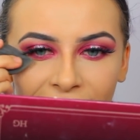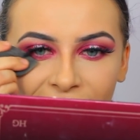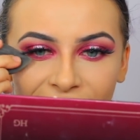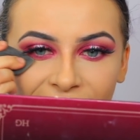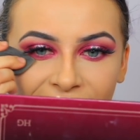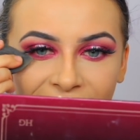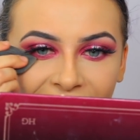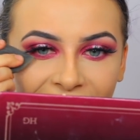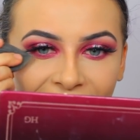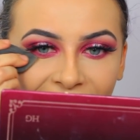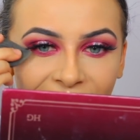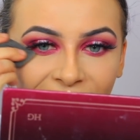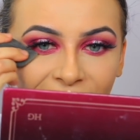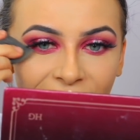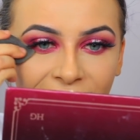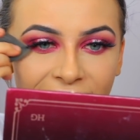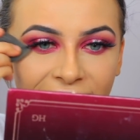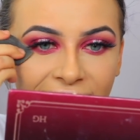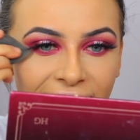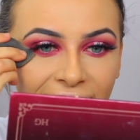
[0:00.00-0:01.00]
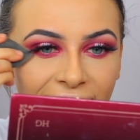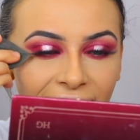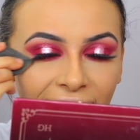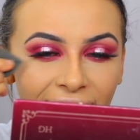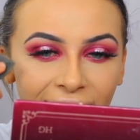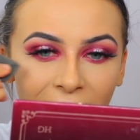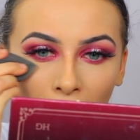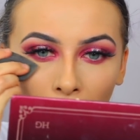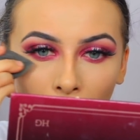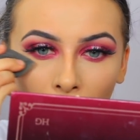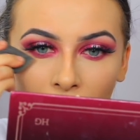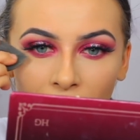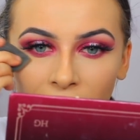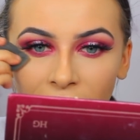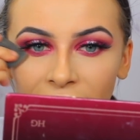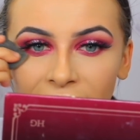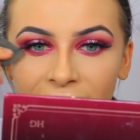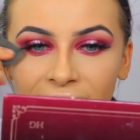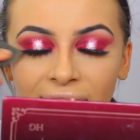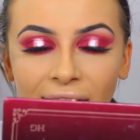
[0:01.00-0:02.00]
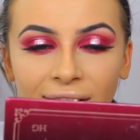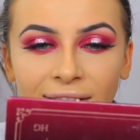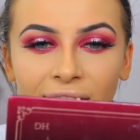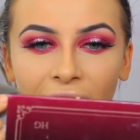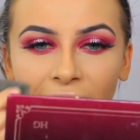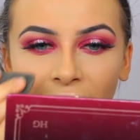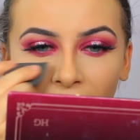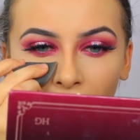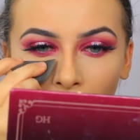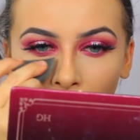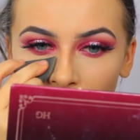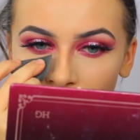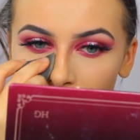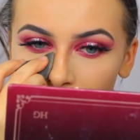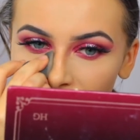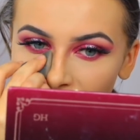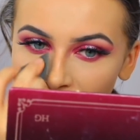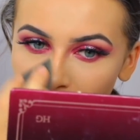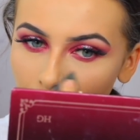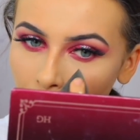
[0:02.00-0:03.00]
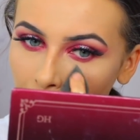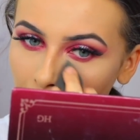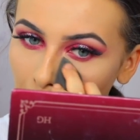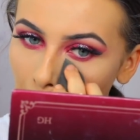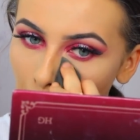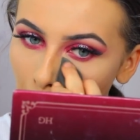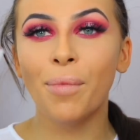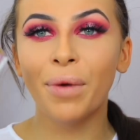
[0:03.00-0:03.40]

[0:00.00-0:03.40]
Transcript: I just did a little noise, didn't I? Sounded like that guy from Family